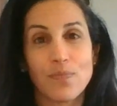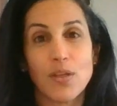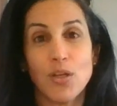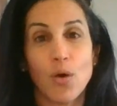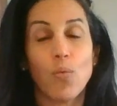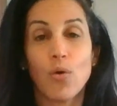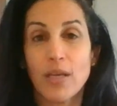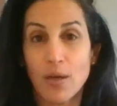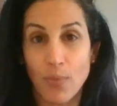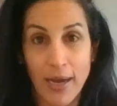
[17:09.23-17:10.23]

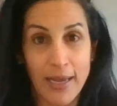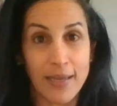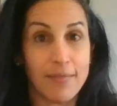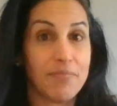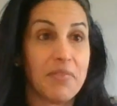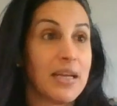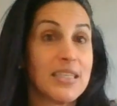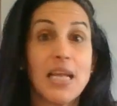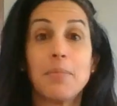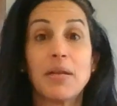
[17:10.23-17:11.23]
walking away, and
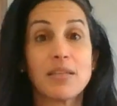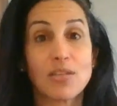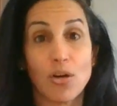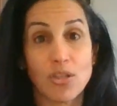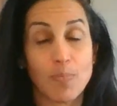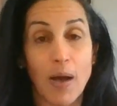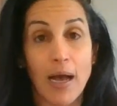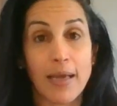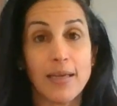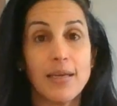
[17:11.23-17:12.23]
10 minutes goes
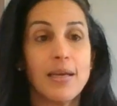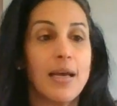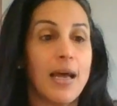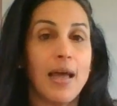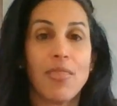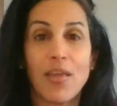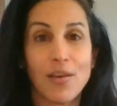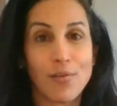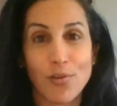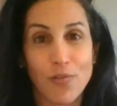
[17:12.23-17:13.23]
by, and
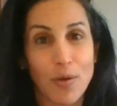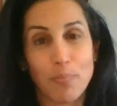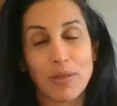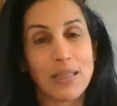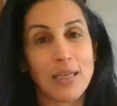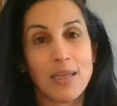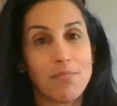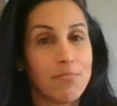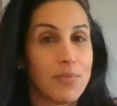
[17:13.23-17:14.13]
then you've completely,